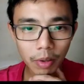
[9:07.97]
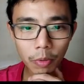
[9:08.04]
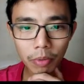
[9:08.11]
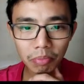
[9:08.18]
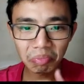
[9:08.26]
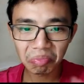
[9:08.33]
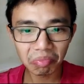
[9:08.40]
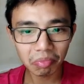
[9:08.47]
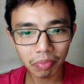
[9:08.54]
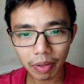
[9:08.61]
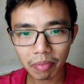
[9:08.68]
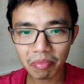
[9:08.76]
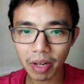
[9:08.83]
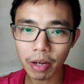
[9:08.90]

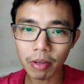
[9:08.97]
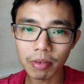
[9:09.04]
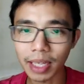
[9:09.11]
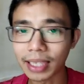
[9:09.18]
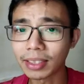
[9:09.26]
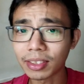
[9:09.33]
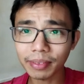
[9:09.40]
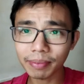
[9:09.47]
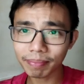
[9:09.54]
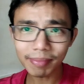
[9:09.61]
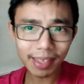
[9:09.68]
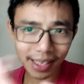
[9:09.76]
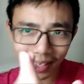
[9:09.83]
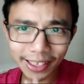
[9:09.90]
let's
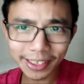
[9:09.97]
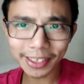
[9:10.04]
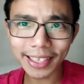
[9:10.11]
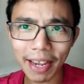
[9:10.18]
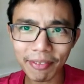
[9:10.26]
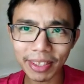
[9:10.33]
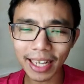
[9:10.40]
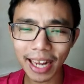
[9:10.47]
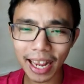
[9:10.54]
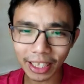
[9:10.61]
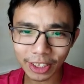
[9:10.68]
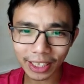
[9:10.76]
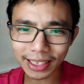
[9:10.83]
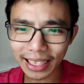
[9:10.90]
just
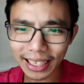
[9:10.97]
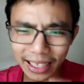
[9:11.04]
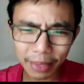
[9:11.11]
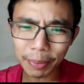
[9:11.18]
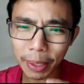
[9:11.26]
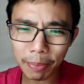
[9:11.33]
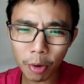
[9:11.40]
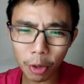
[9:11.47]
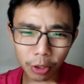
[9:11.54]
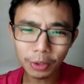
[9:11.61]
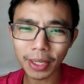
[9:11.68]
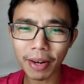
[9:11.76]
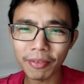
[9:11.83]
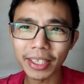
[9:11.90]
adjust a little bit more
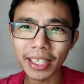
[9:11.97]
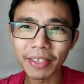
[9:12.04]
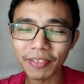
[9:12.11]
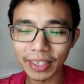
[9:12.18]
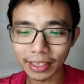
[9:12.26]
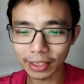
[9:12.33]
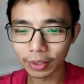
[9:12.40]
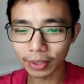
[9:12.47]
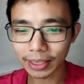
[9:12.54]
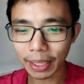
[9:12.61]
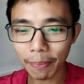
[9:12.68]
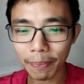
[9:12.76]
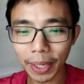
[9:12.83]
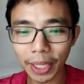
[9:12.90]
so that everything fits in the same